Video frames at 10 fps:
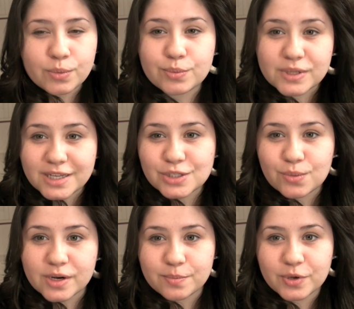we really
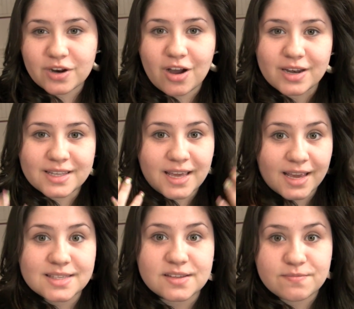don't want to put on
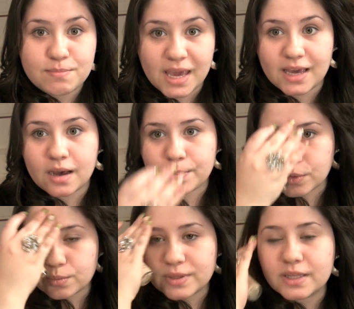cakes of makeup
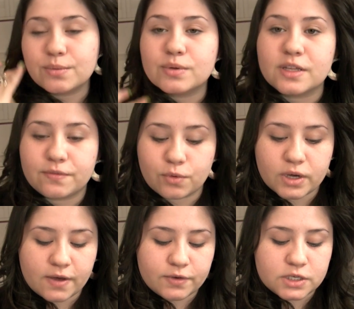or really full
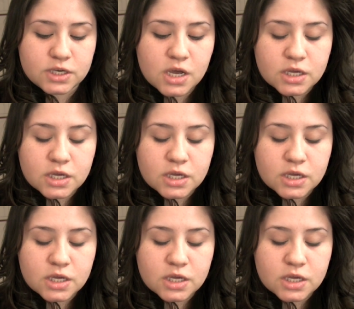coverage.